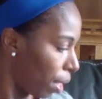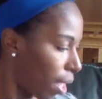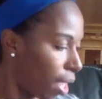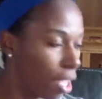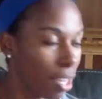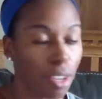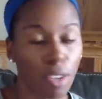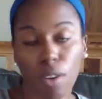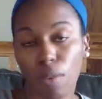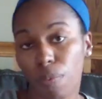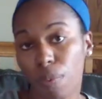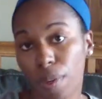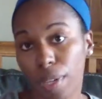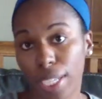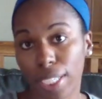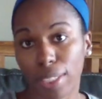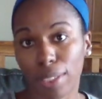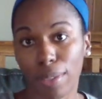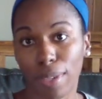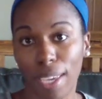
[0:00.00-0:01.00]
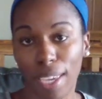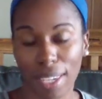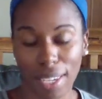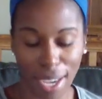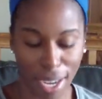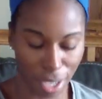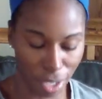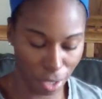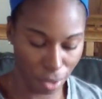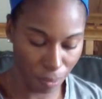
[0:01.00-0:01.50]
And don't forget to hit
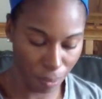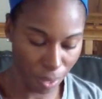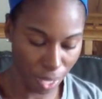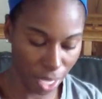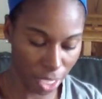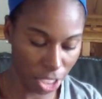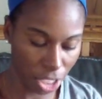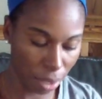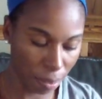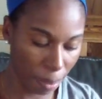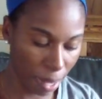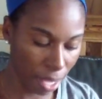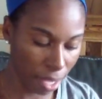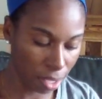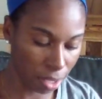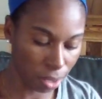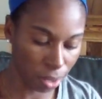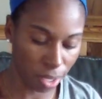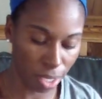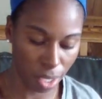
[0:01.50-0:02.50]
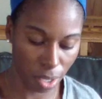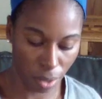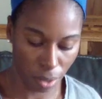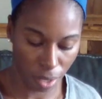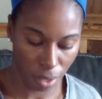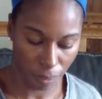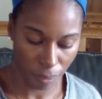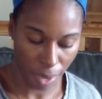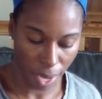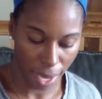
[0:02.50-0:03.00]
that notification bell to get
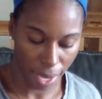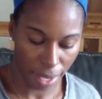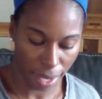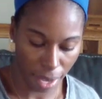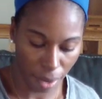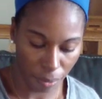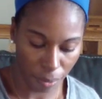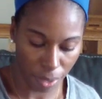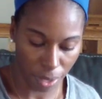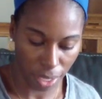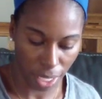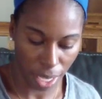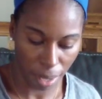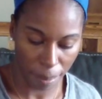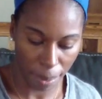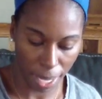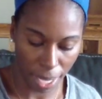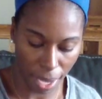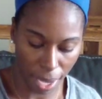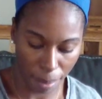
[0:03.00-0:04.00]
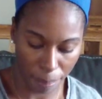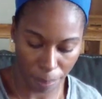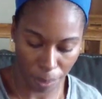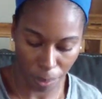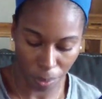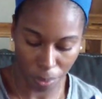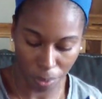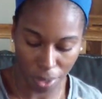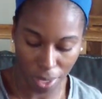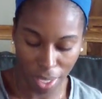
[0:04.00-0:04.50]
notified every time I
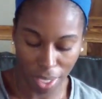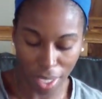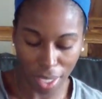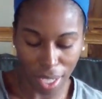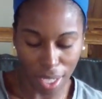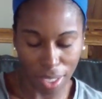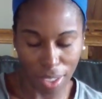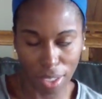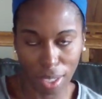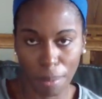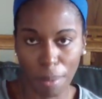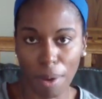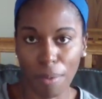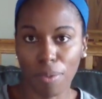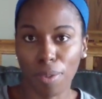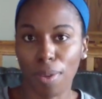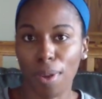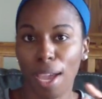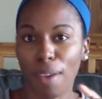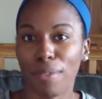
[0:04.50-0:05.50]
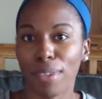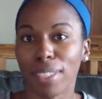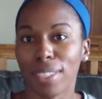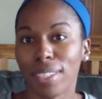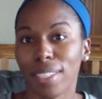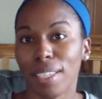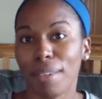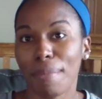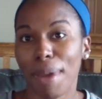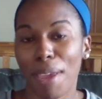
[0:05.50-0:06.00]
upload. Some of you haven't
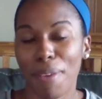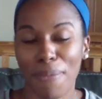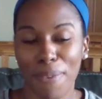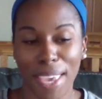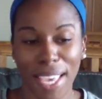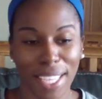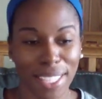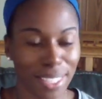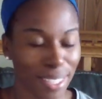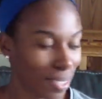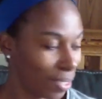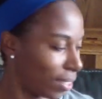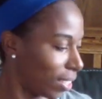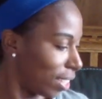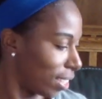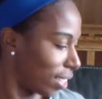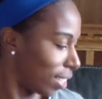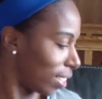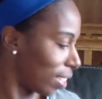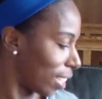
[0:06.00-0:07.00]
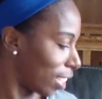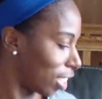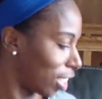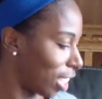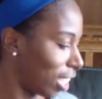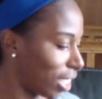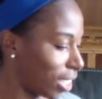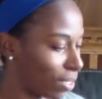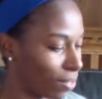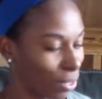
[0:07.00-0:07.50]
seen my face, so this is a
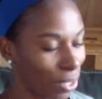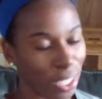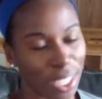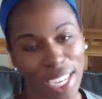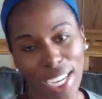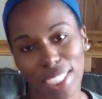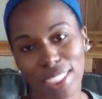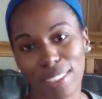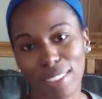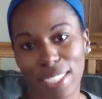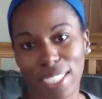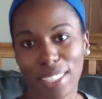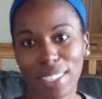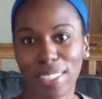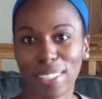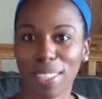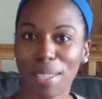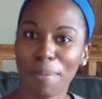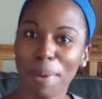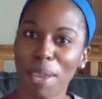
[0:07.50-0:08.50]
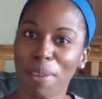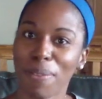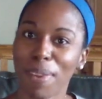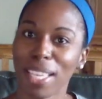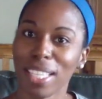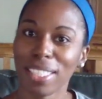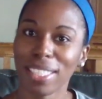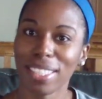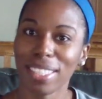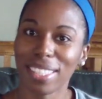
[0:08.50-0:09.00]
chance for you guys to get to see my
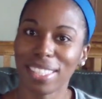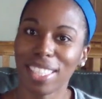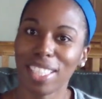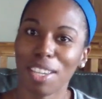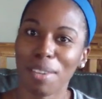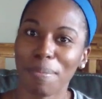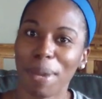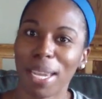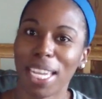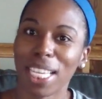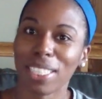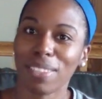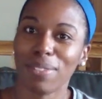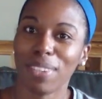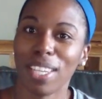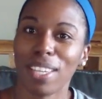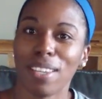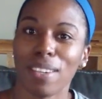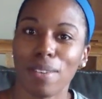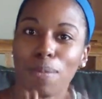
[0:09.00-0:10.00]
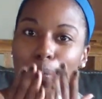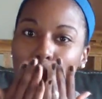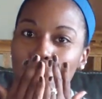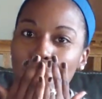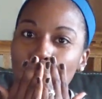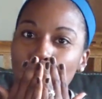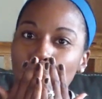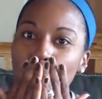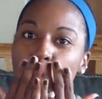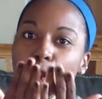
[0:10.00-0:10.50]
face. See you in my next video.
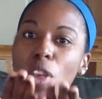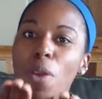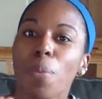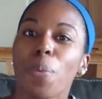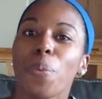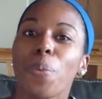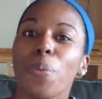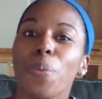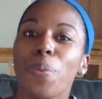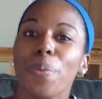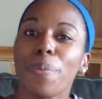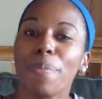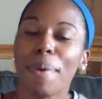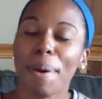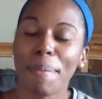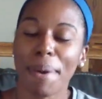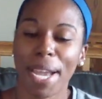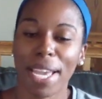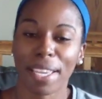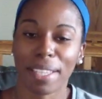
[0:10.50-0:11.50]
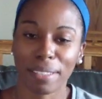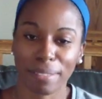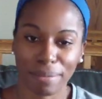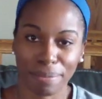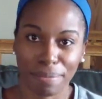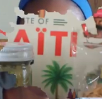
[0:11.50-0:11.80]
Bye bye.